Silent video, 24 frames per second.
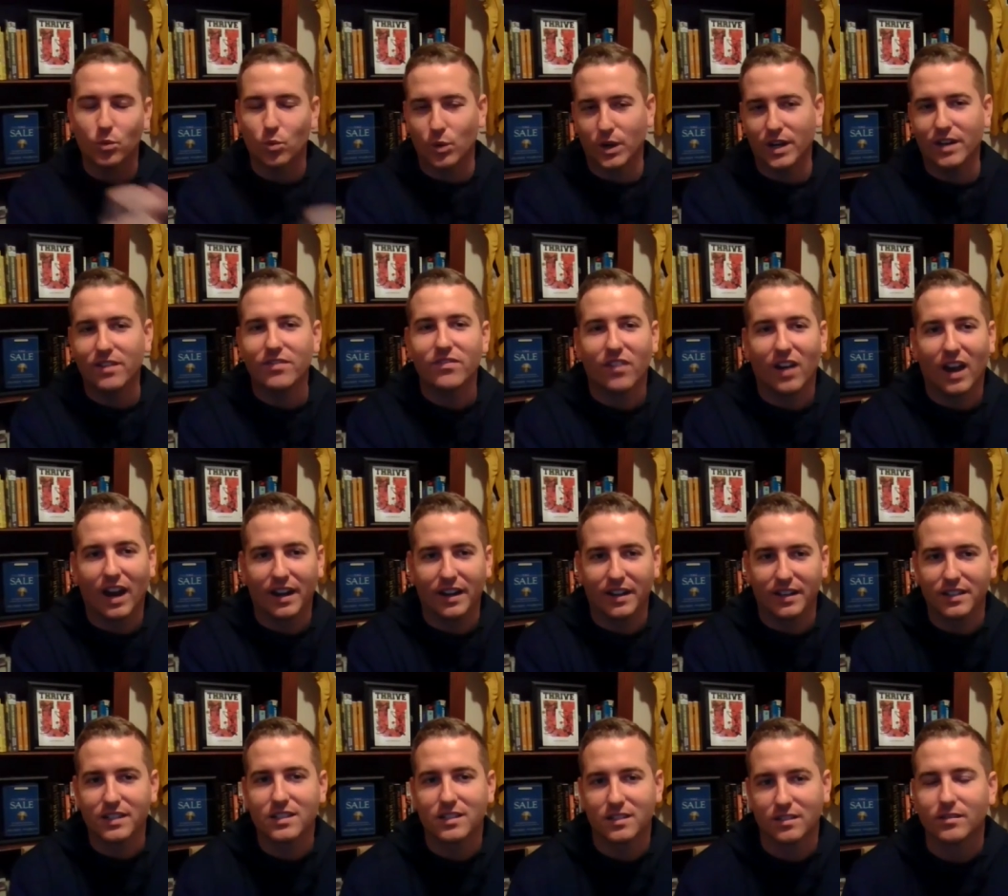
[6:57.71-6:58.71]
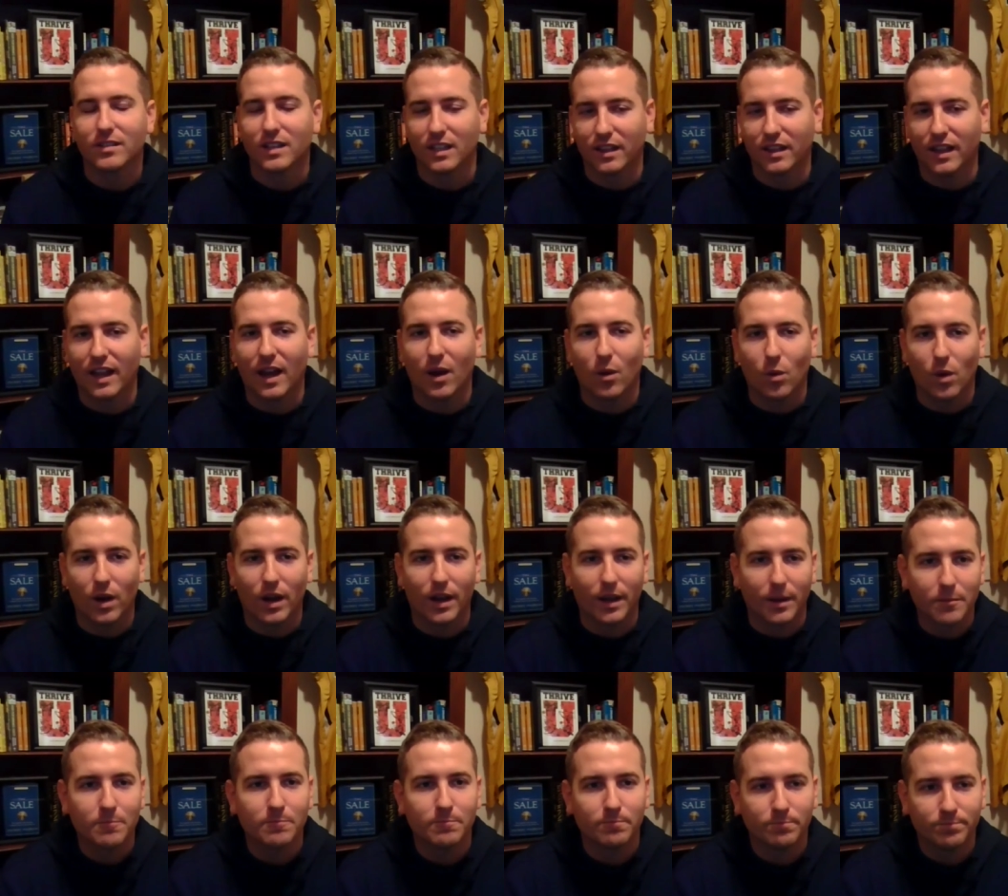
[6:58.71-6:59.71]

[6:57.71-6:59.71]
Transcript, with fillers: refine us in that way?